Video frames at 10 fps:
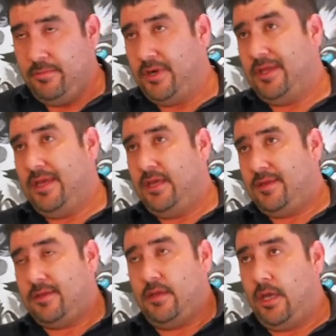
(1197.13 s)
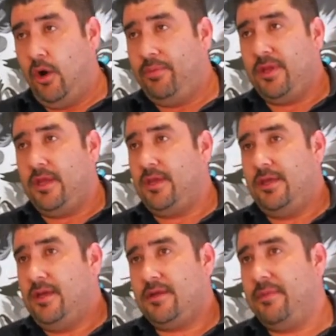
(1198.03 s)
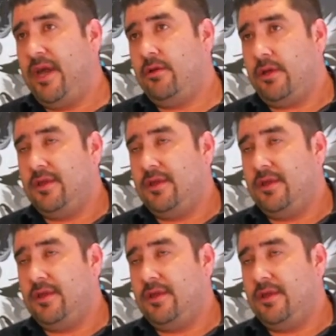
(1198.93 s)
but he's helping. And he doesn't matter.